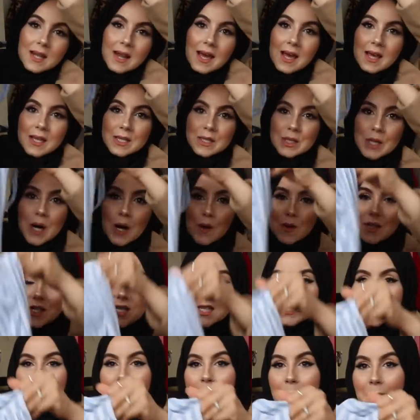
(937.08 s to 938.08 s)
like so. It's
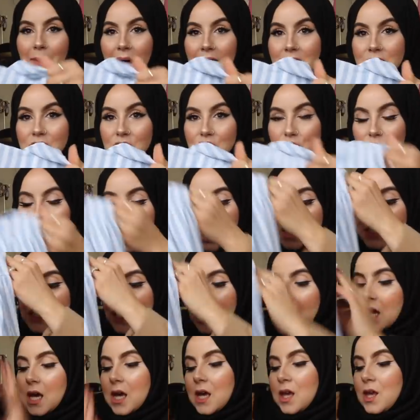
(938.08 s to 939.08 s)
just like a maxi dress.
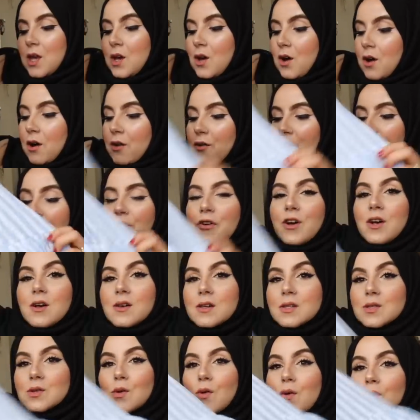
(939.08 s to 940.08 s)
You got
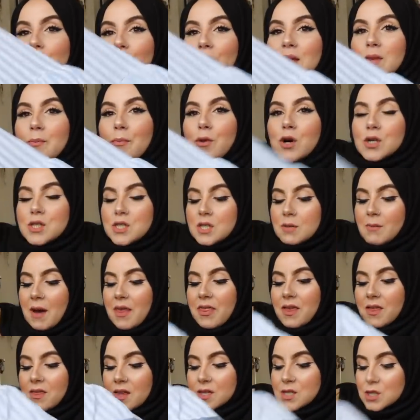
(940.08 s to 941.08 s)
frills all the way at the bottom. I
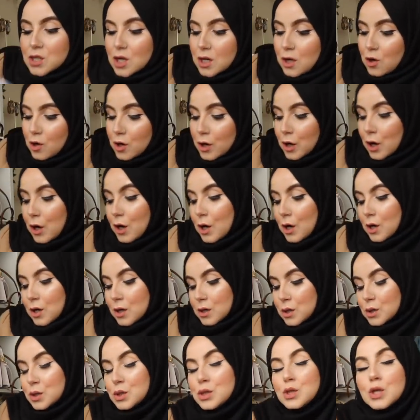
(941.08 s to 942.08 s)
think this is gonna look
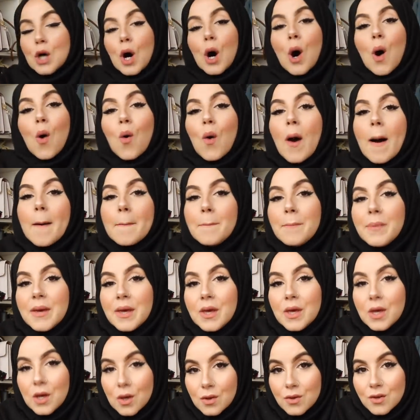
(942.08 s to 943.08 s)
so
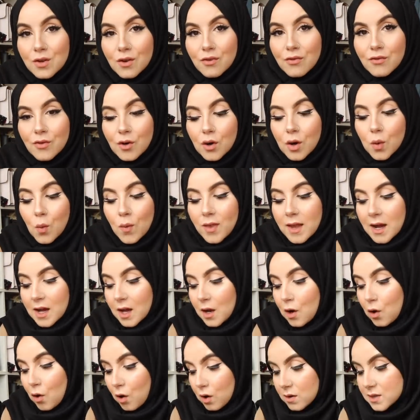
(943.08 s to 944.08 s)
beautiful with like
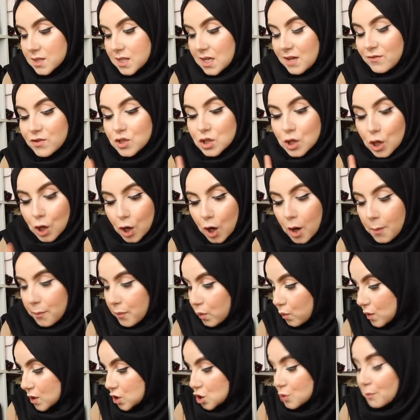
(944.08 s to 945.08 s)
a long sleeve top,
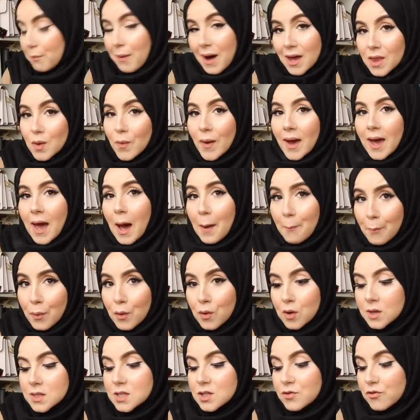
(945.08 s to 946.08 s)
which by the way I
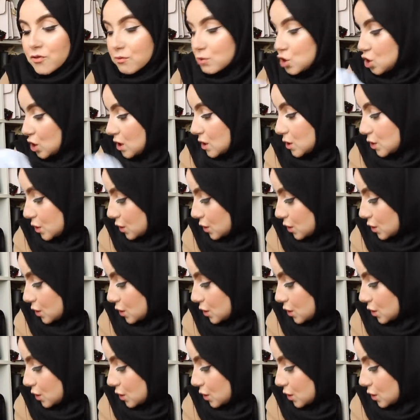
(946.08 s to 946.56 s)
bought from Shein